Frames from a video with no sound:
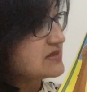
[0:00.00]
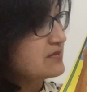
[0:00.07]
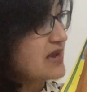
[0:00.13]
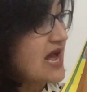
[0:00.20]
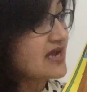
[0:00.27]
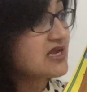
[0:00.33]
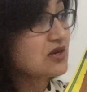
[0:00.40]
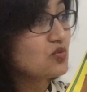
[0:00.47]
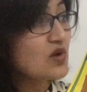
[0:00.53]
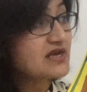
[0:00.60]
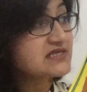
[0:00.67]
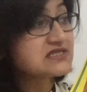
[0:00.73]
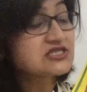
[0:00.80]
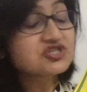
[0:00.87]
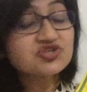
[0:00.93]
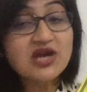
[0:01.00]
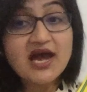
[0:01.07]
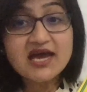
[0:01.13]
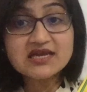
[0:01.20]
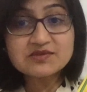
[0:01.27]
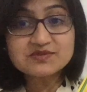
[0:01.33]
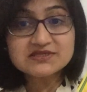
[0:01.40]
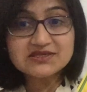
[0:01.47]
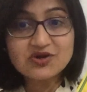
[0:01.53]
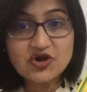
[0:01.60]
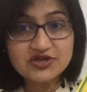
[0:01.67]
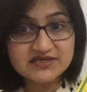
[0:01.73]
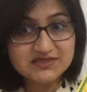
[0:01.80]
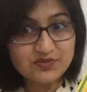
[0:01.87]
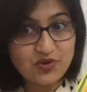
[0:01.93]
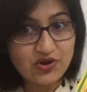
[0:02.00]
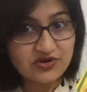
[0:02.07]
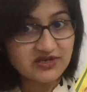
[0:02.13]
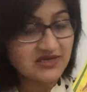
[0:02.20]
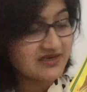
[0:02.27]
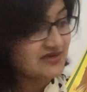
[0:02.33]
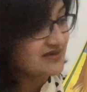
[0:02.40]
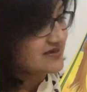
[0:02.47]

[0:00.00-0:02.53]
black and white stripes on his body.